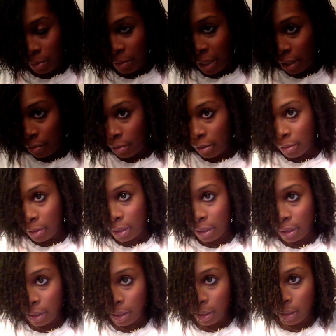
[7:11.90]
not going to be able to
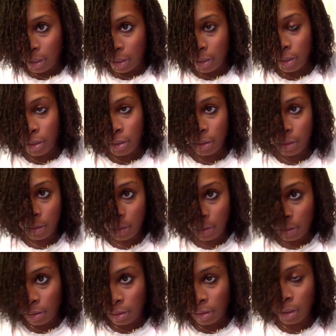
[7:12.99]
see
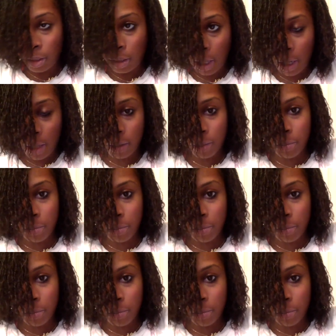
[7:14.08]
how the